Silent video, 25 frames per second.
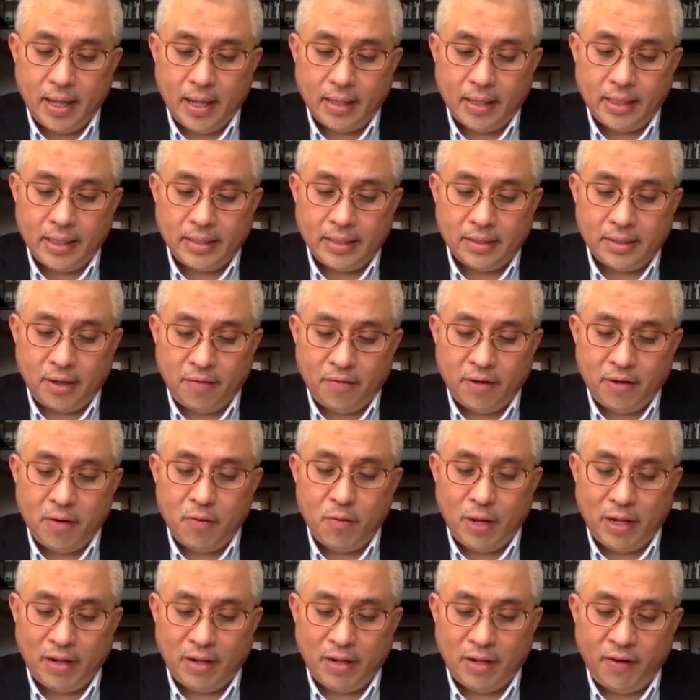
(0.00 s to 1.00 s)
The sovereign
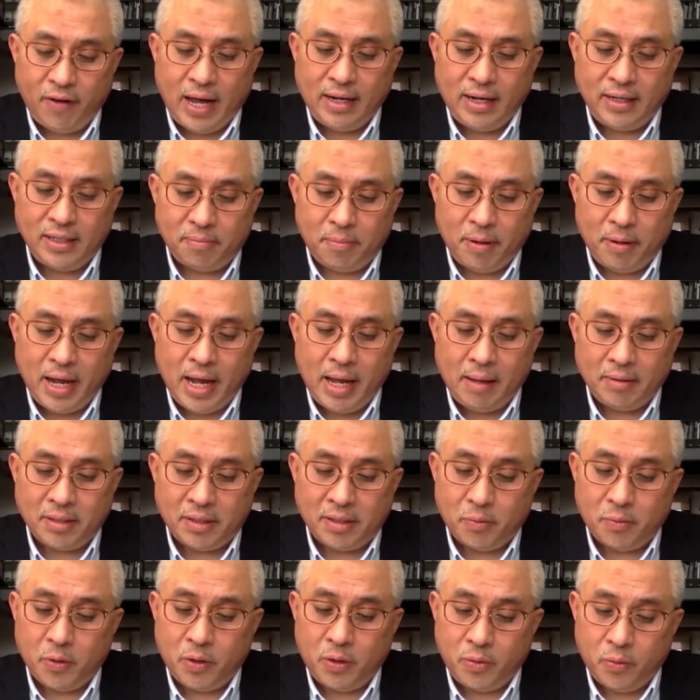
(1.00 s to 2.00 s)
wealth funds perhaps